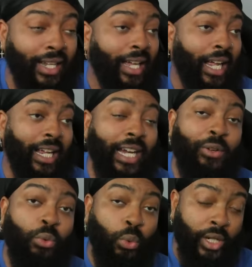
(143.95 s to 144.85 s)
had a
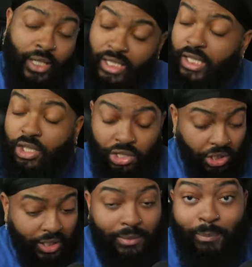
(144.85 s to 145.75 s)
really
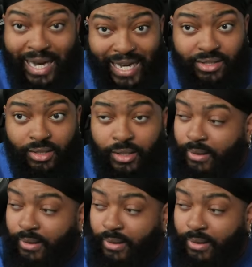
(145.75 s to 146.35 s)
good match.